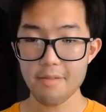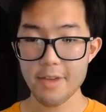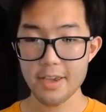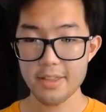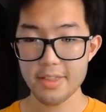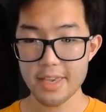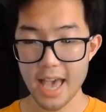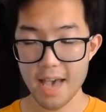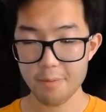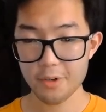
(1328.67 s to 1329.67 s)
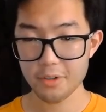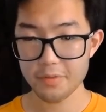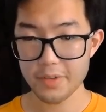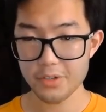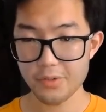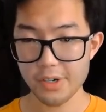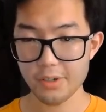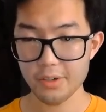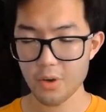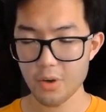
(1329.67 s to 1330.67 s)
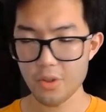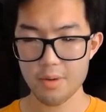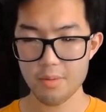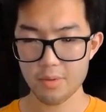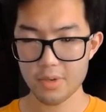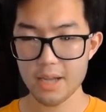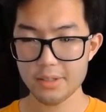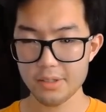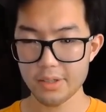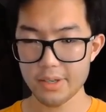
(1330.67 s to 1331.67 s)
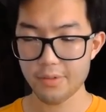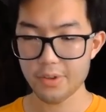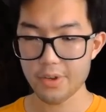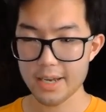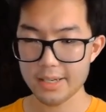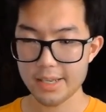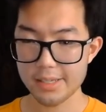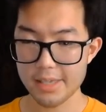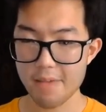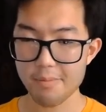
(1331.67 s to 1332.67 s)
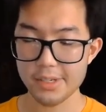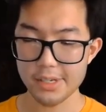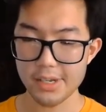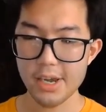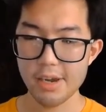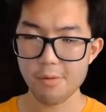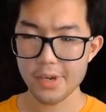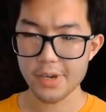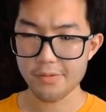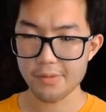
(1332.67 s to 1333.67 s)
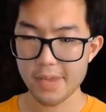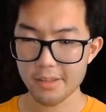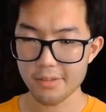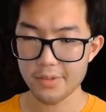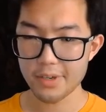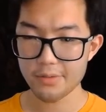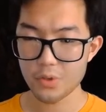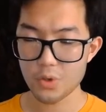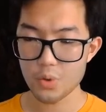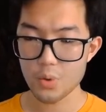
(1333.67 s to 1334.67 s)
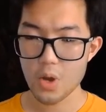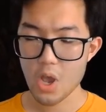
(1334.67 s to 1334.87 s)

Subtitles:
making the capital of Israel, or the consulate for the United States, the embassy, moving it from Tel Aviv to